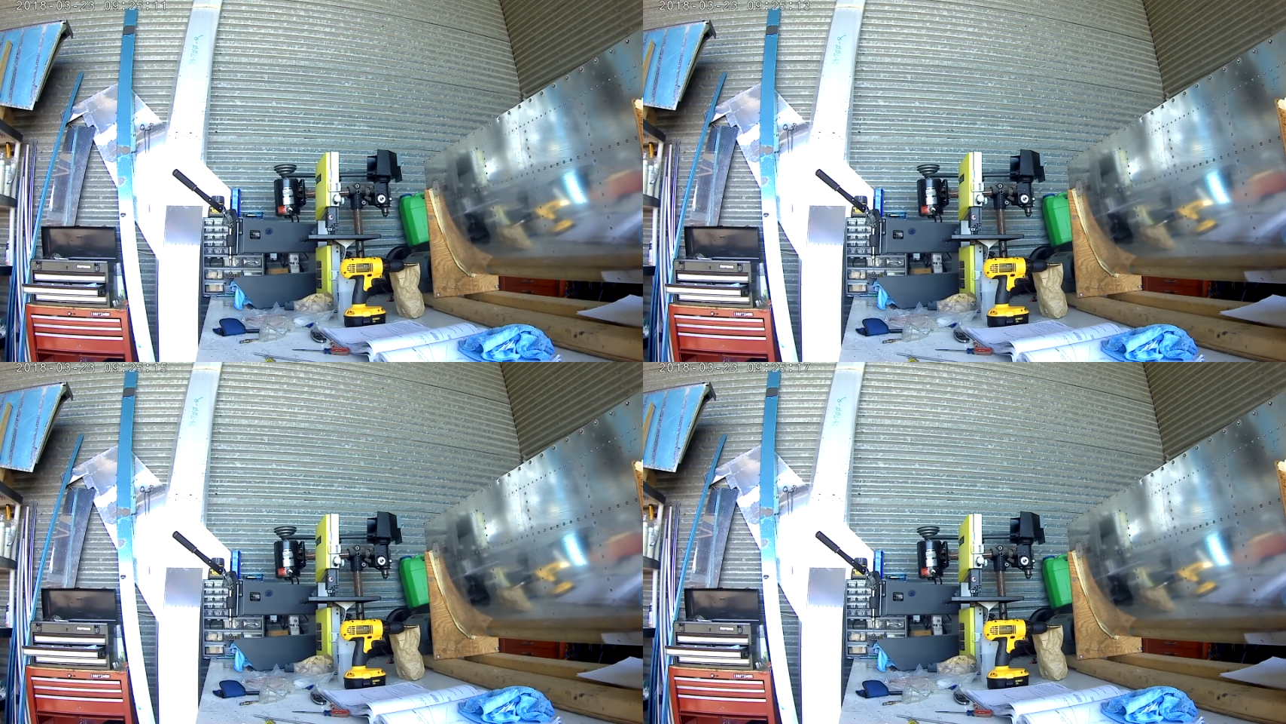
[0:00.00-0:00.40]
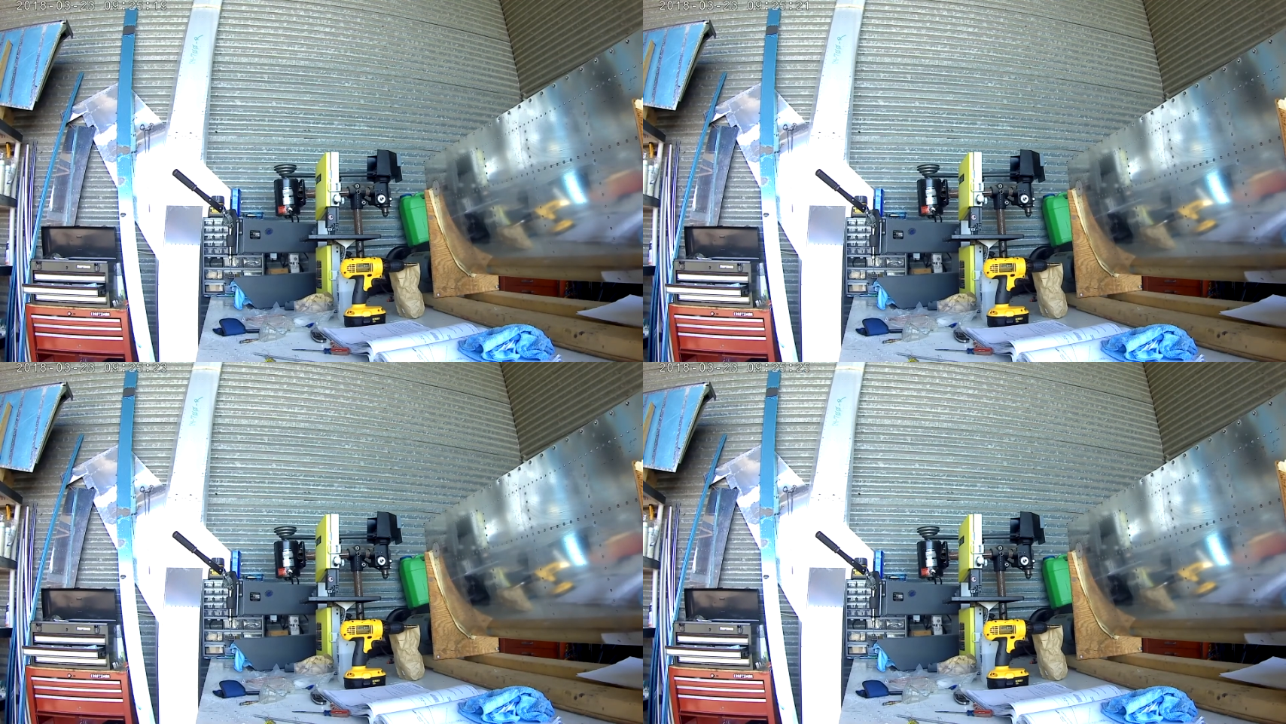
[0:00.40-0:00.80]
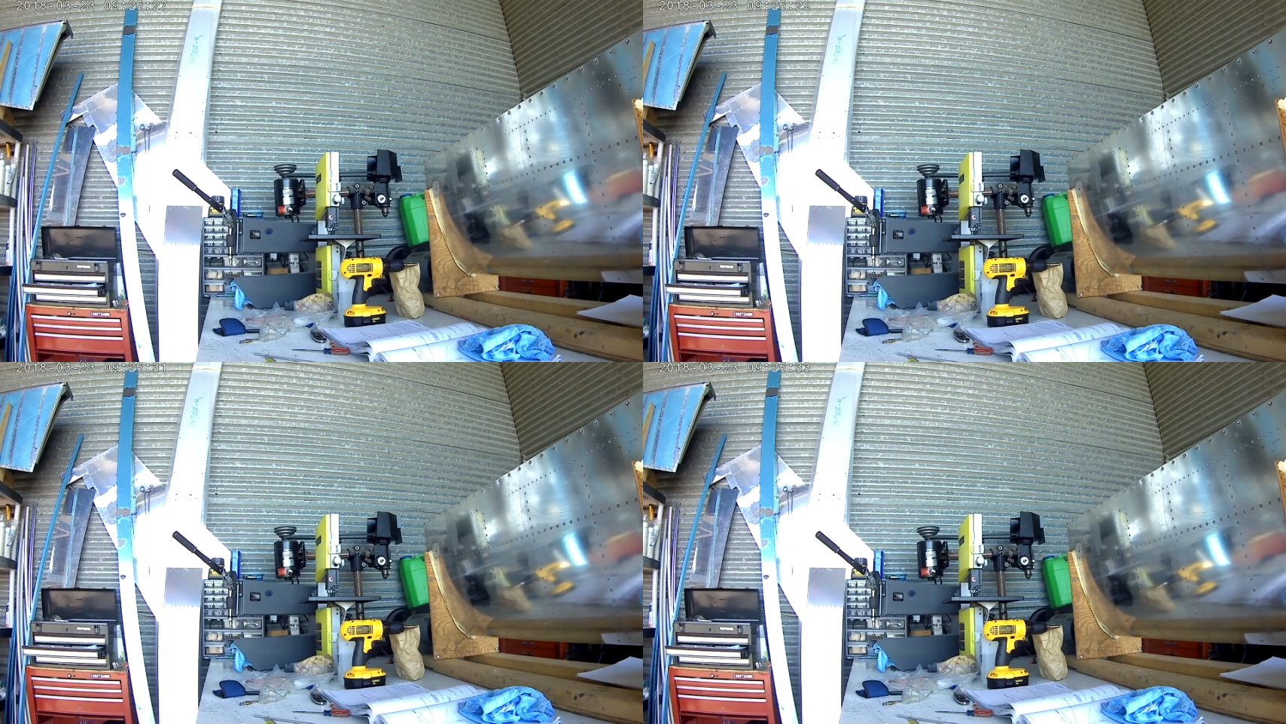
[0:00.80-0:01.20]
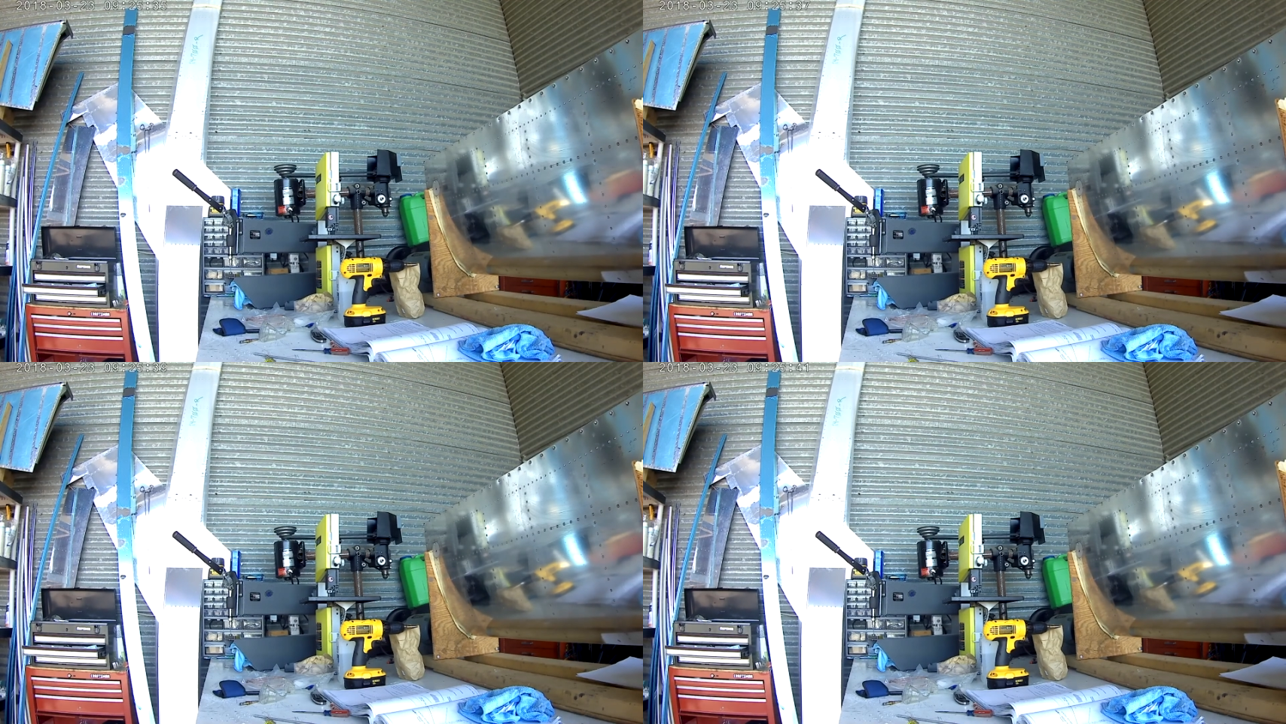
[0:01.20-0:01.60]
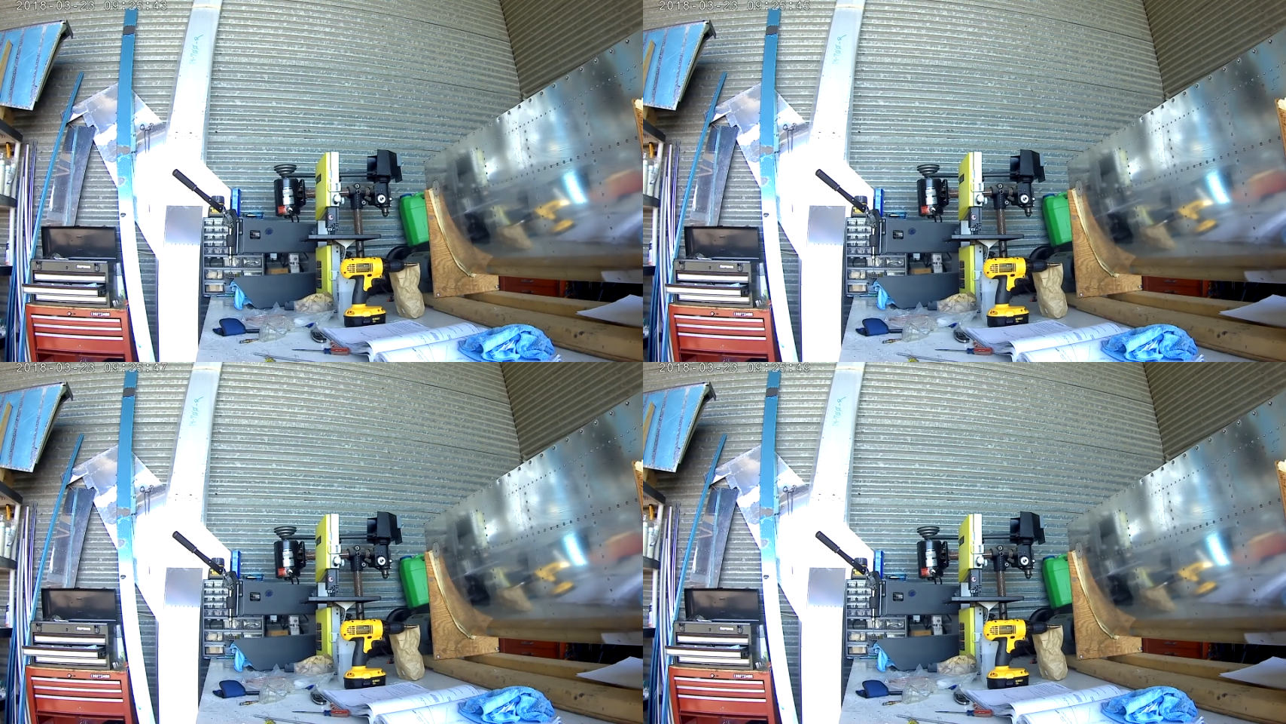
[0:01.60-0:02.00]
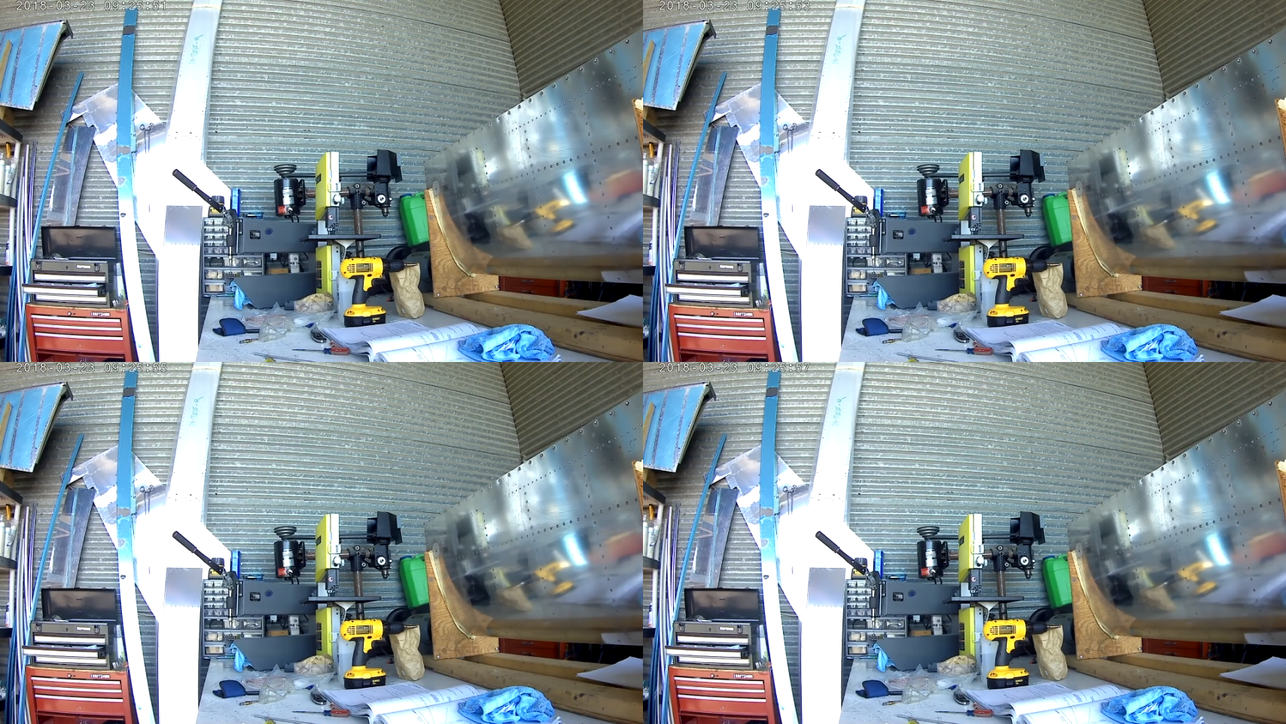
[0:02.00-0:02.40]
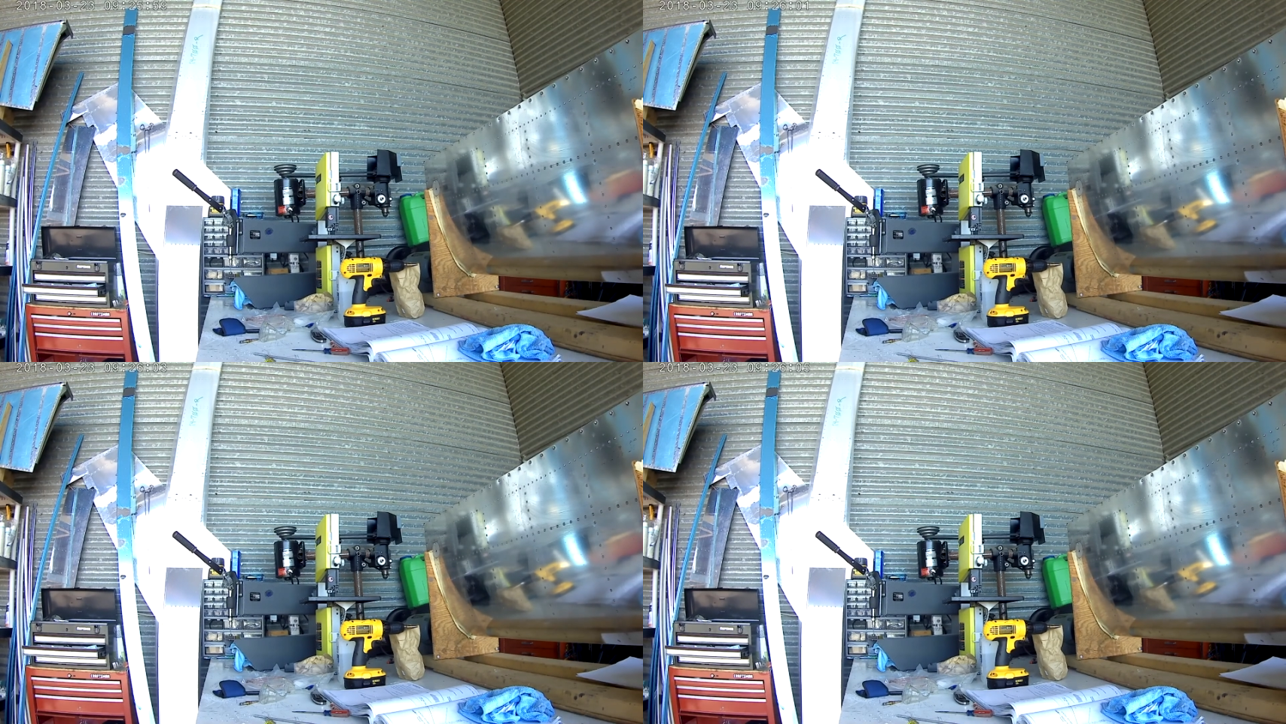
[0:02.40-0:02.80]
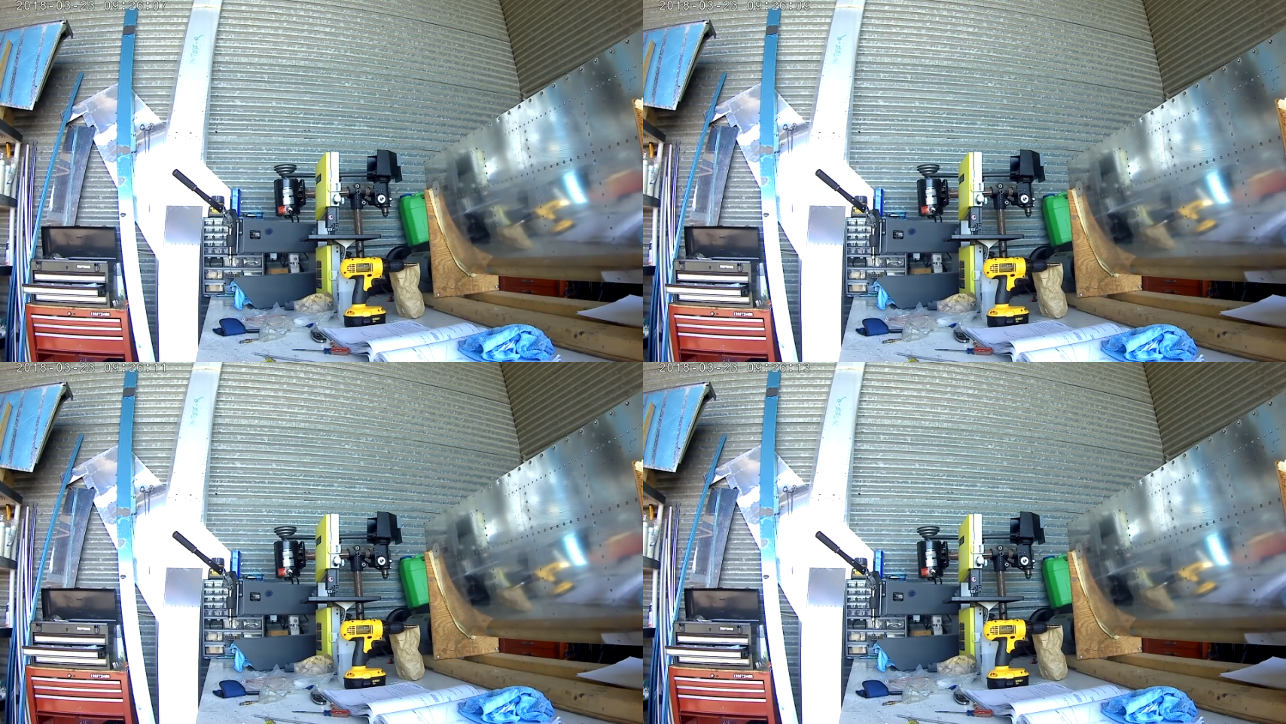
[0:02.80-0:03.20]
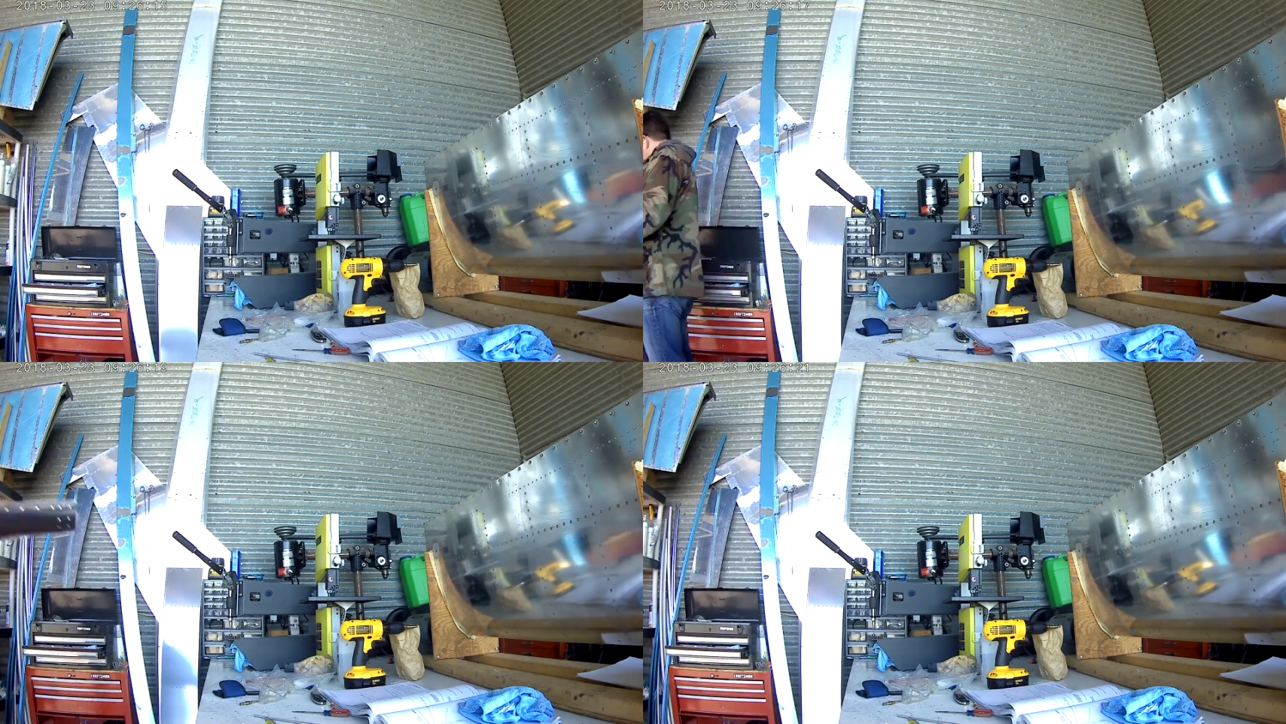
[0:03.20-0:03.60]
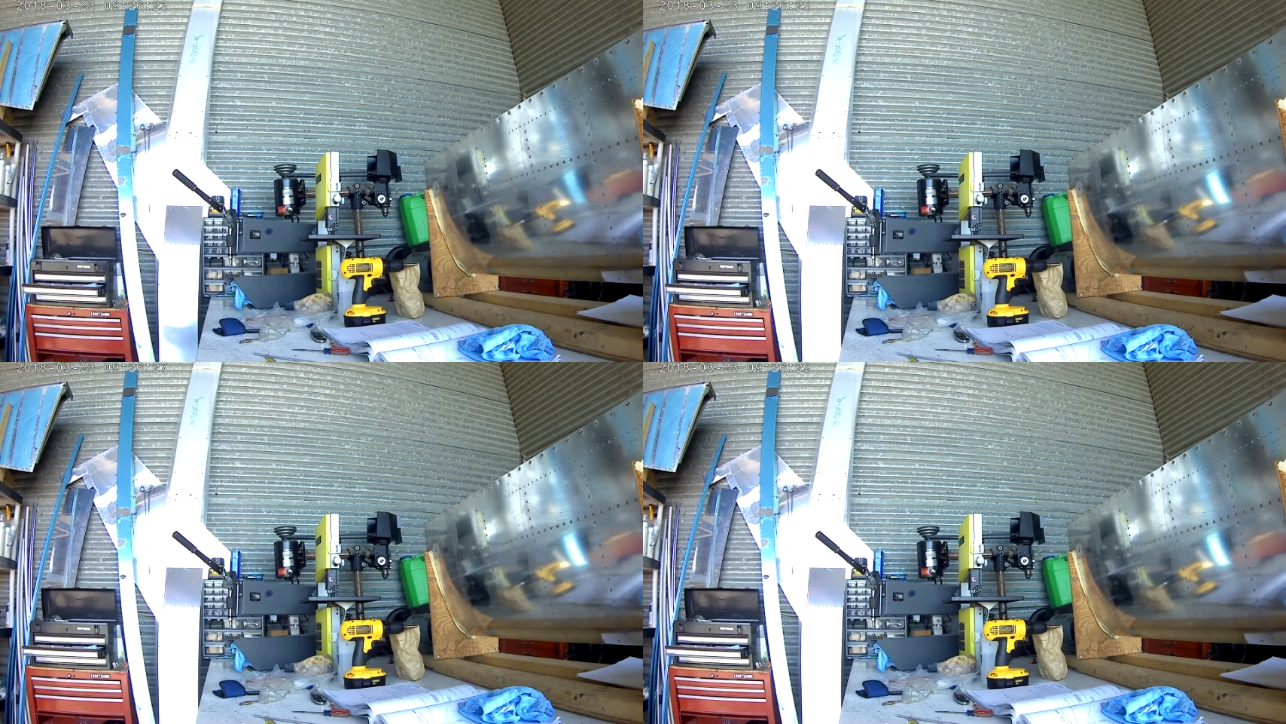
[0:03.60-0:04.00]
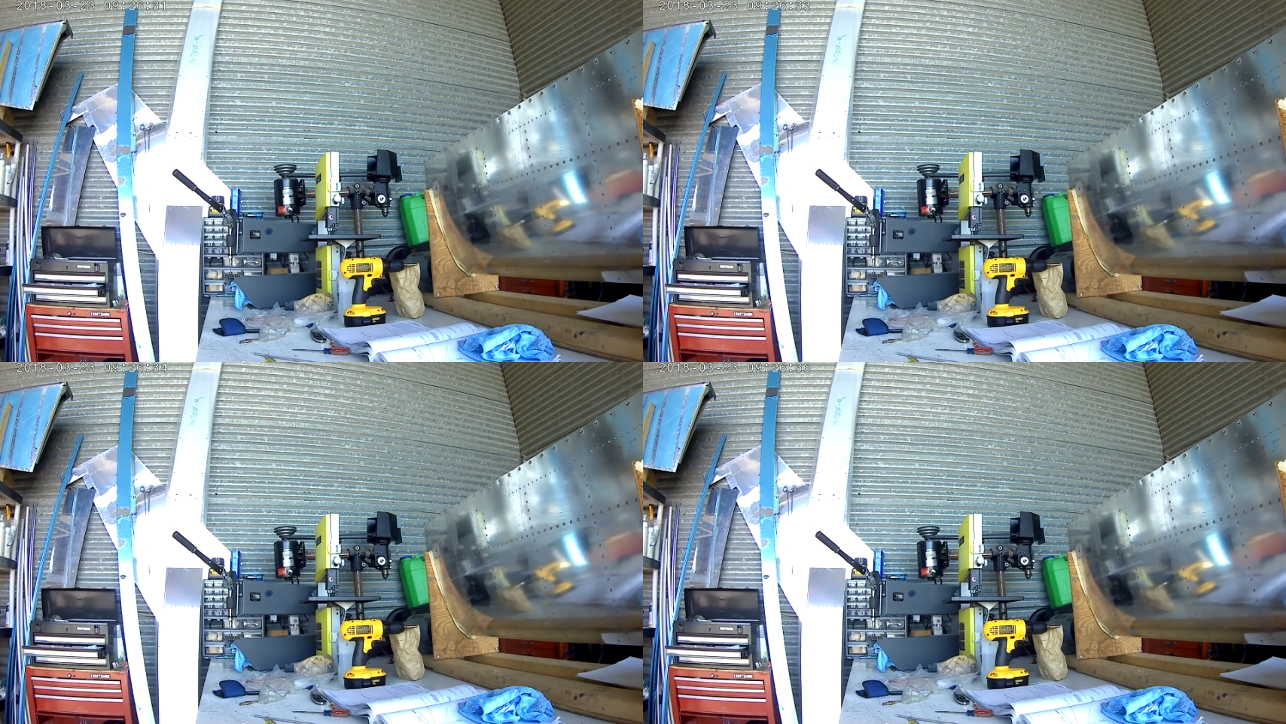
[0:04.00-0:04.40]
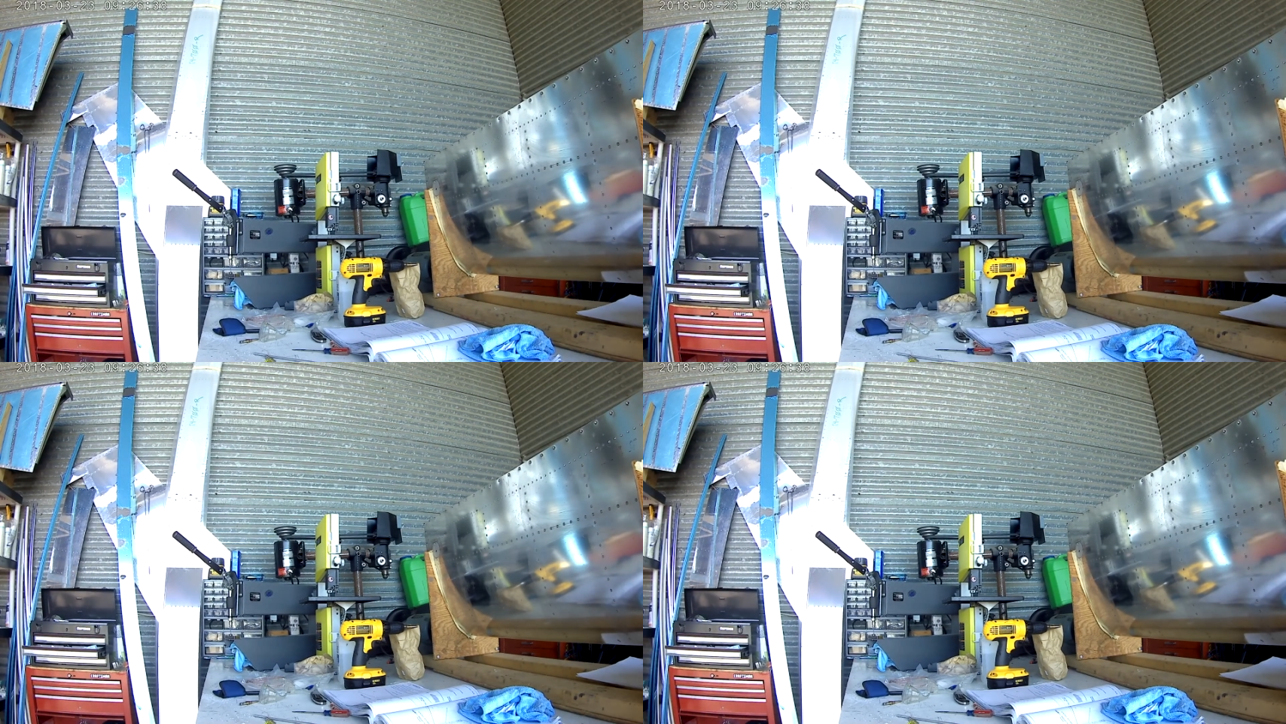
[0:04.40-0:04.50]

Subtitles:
(no speaker visible)